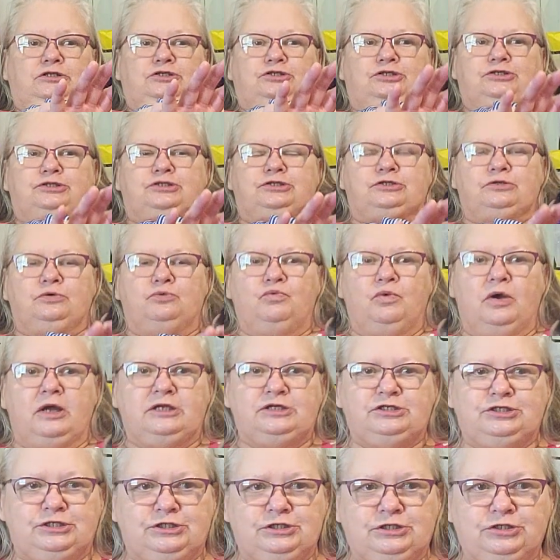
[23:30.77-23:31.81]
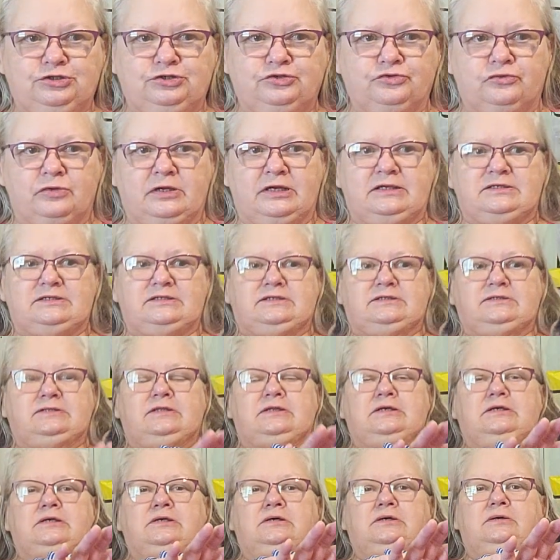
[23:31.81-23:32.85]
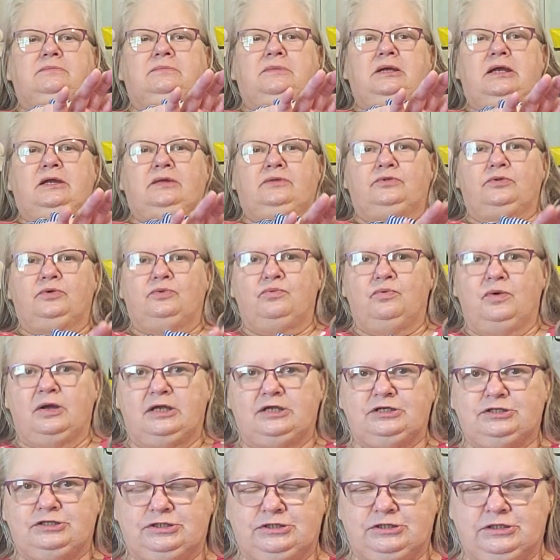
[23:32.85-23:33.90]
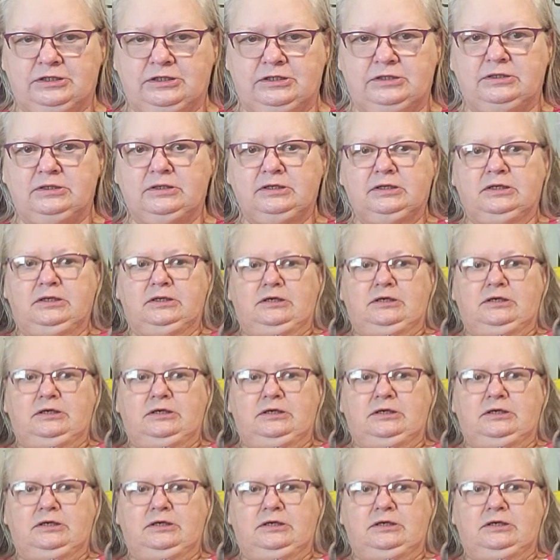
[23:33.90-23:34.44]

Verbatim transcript: just the way she dressed them and the way she